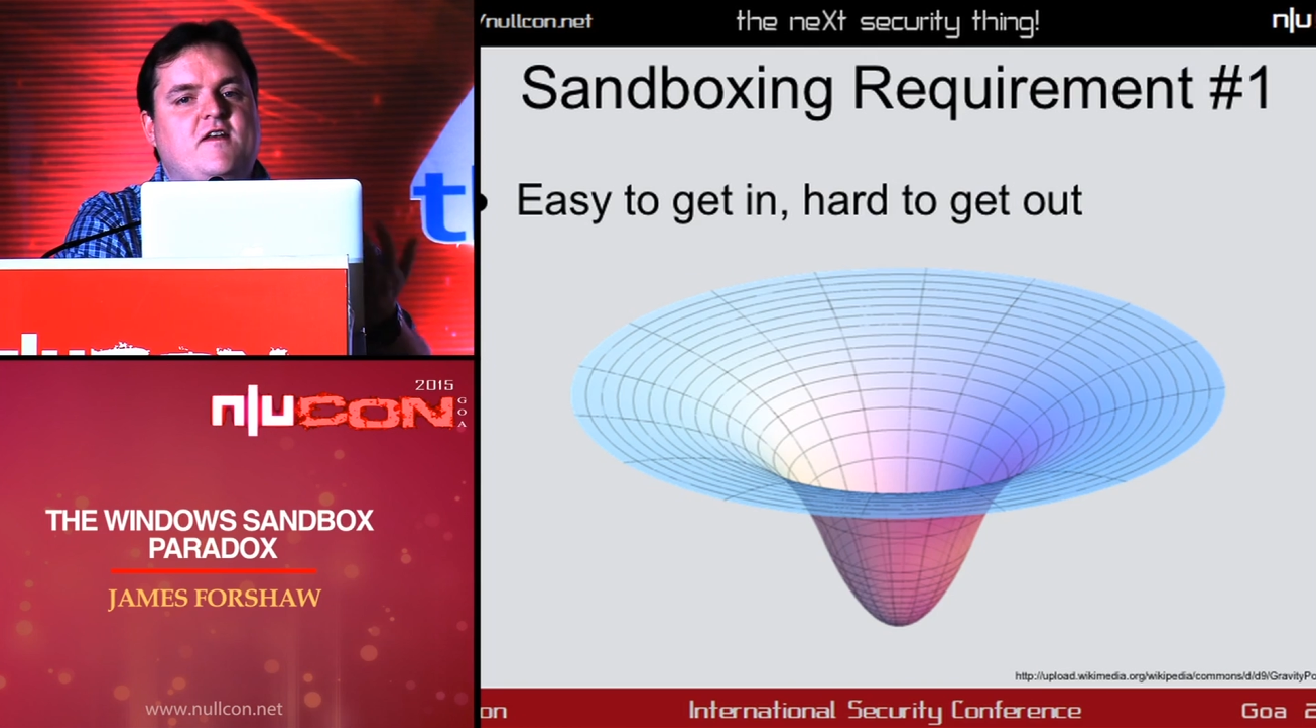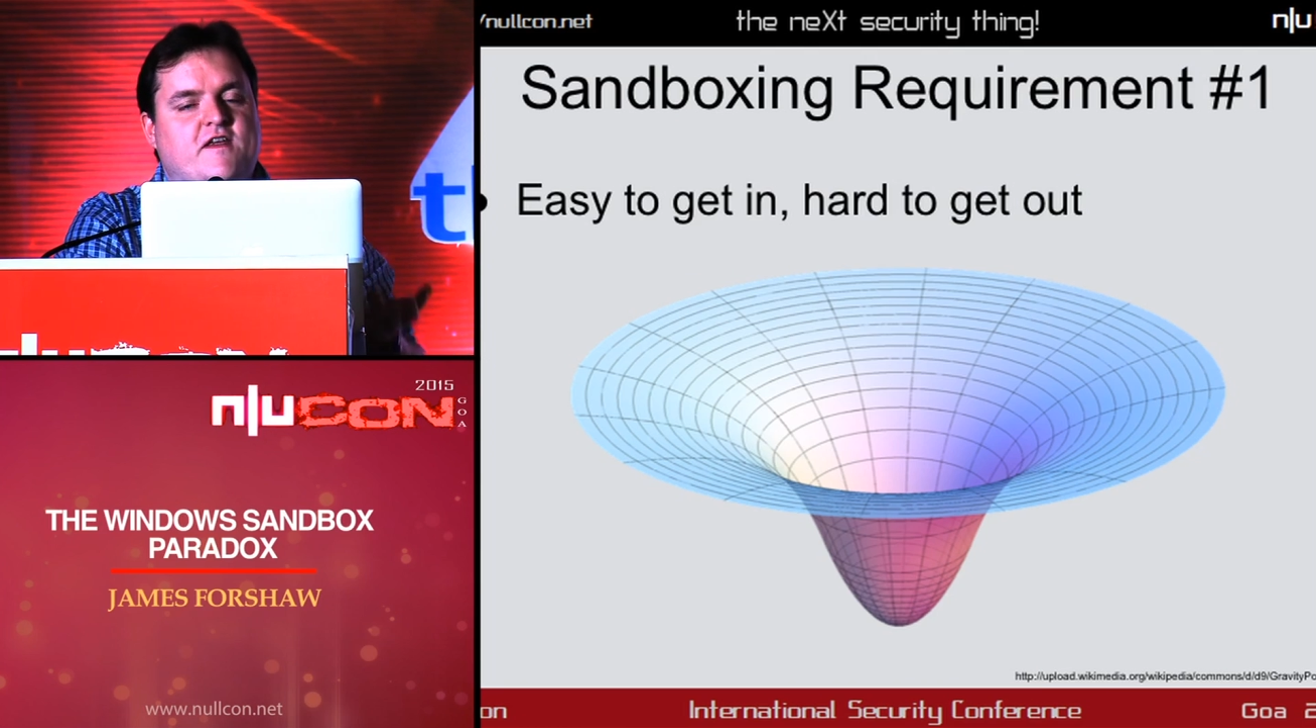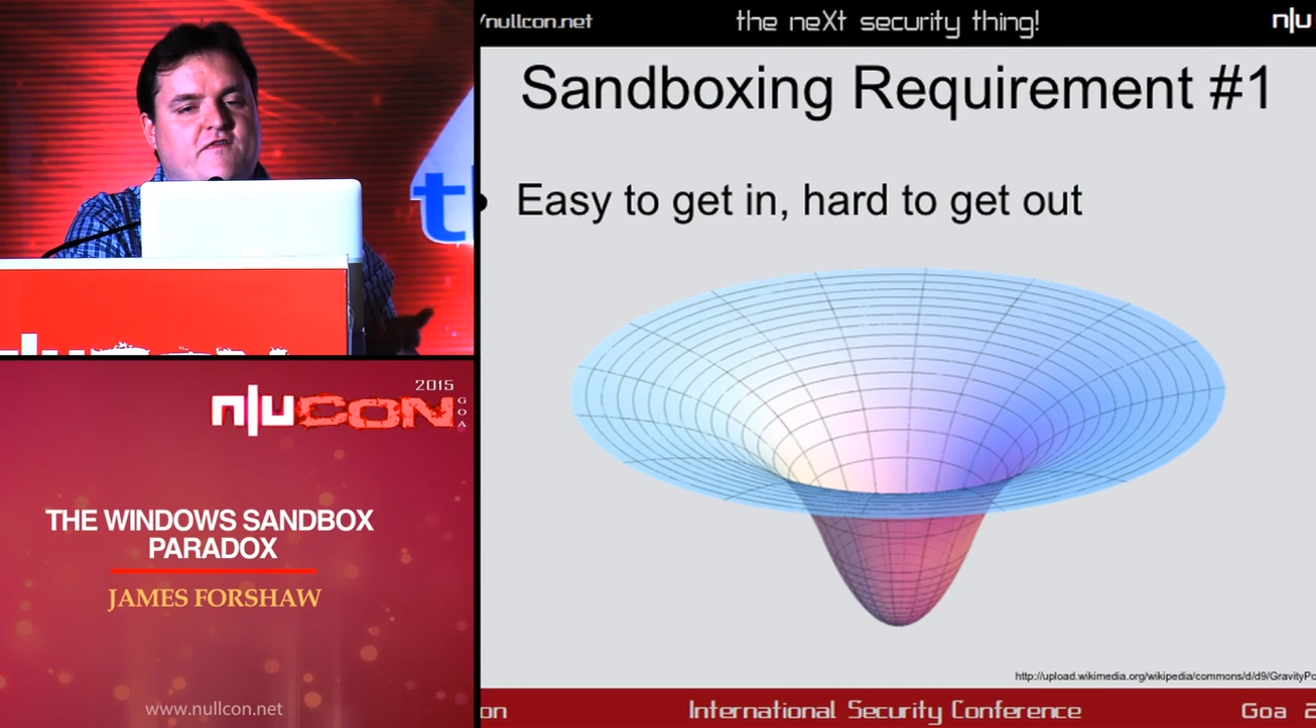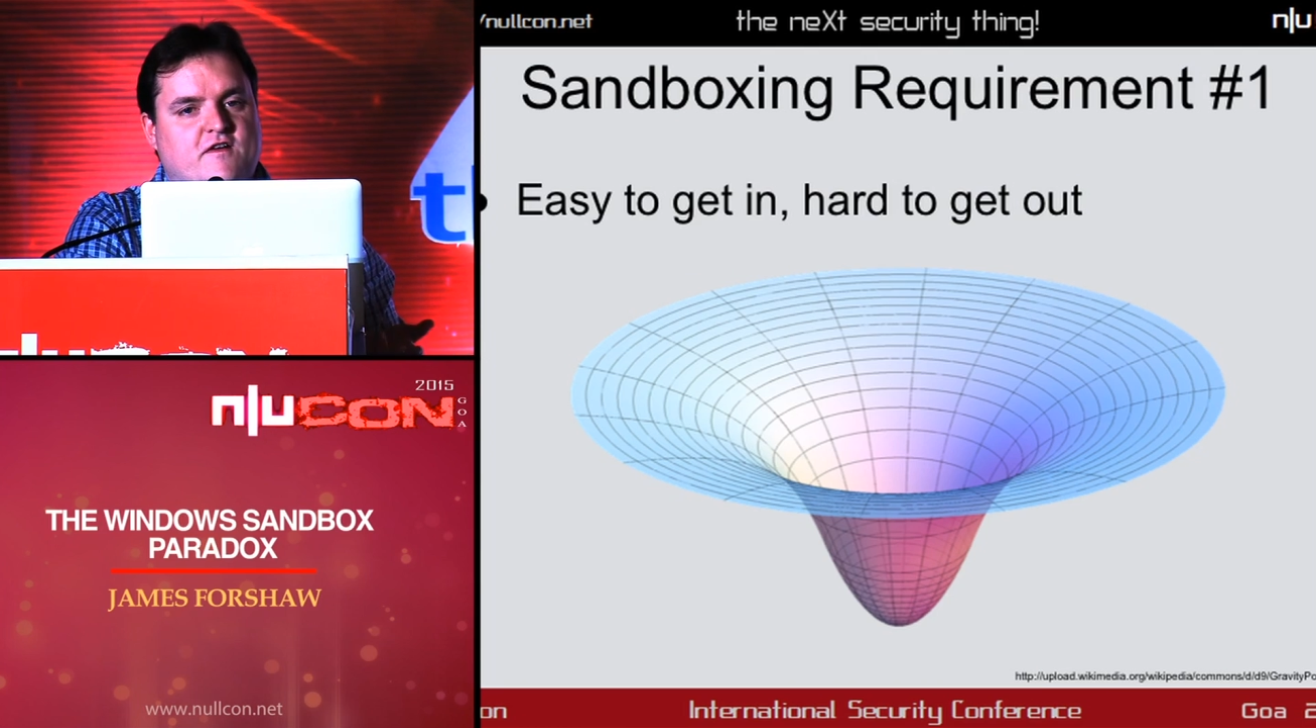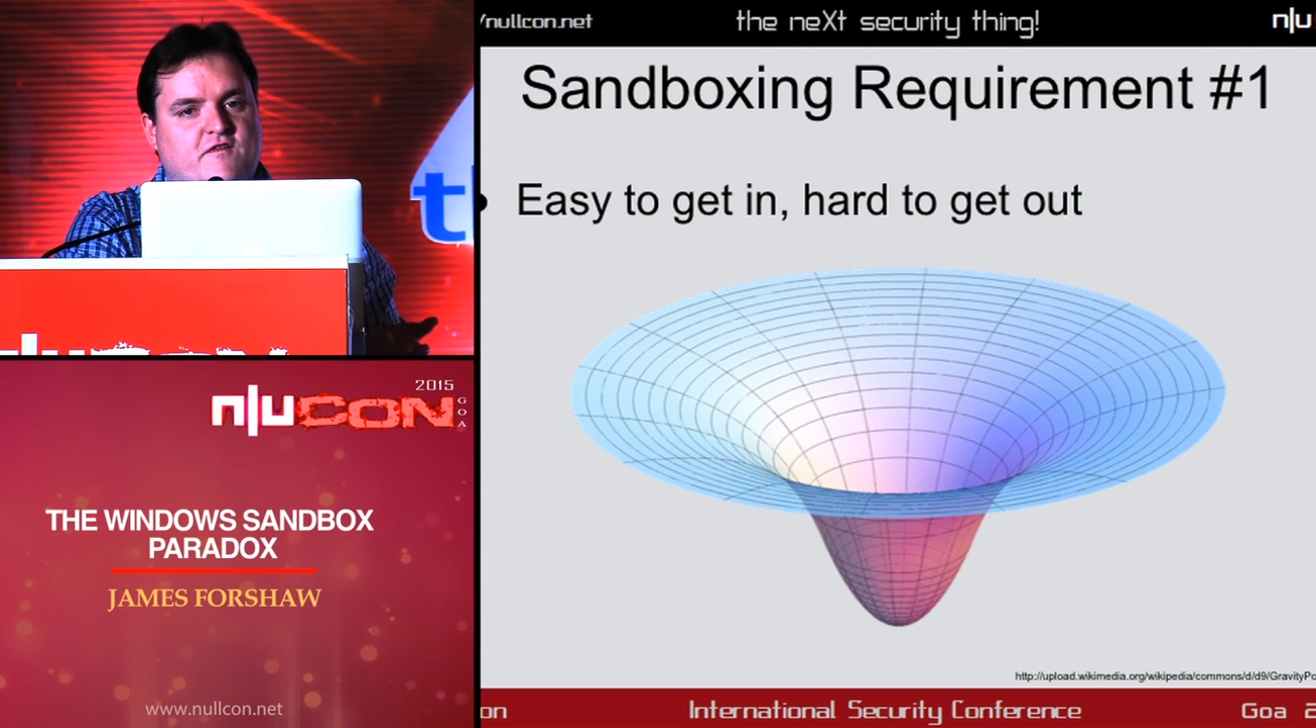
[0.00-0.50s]

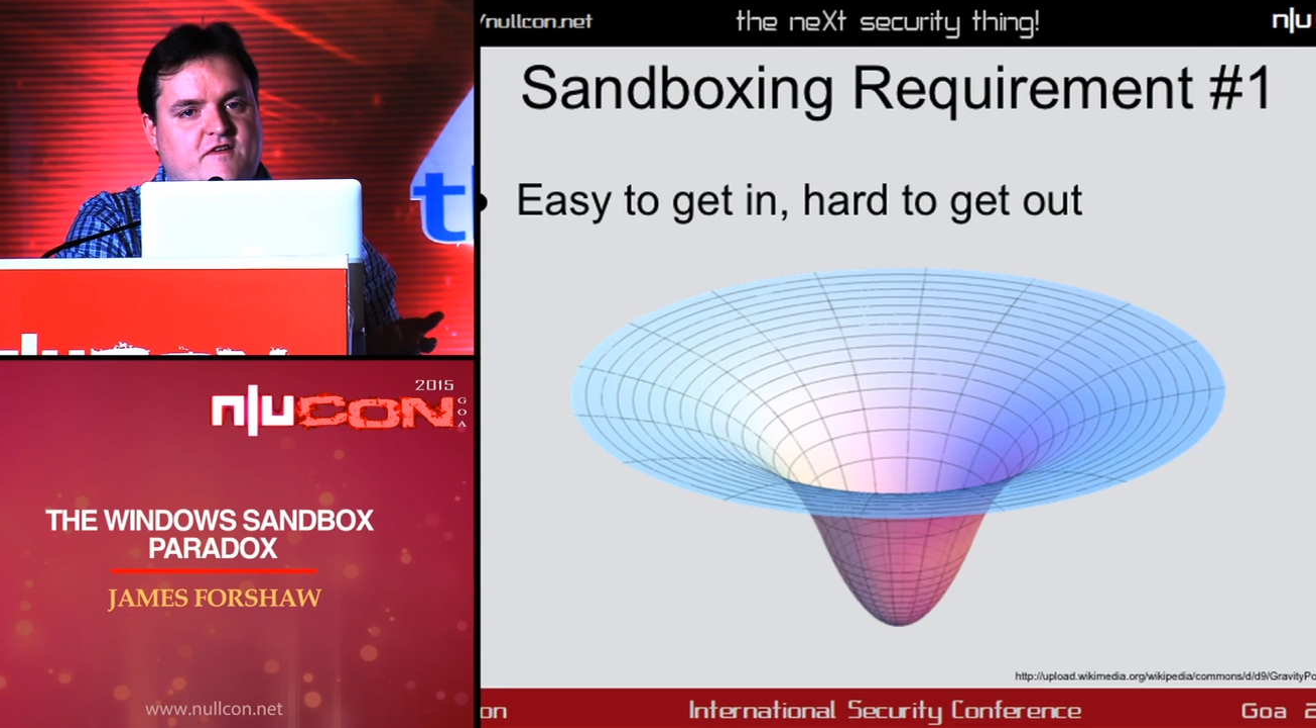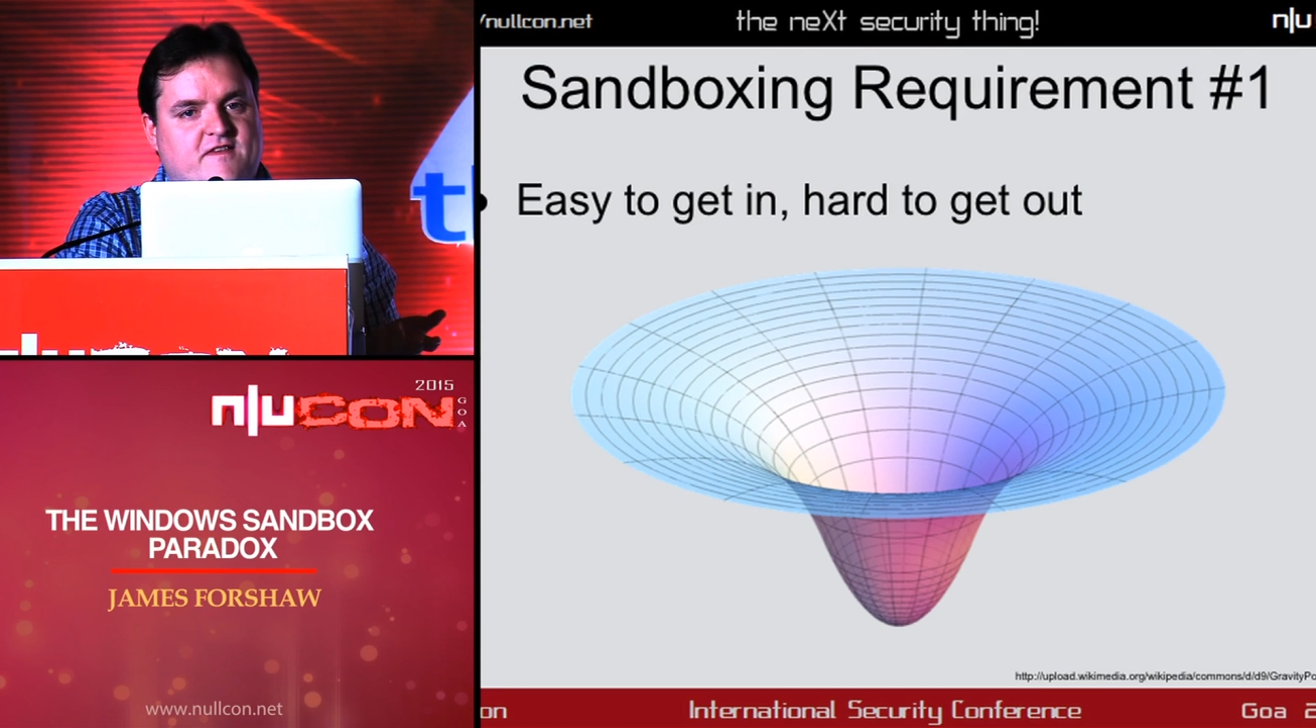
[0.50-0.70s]
difficult for it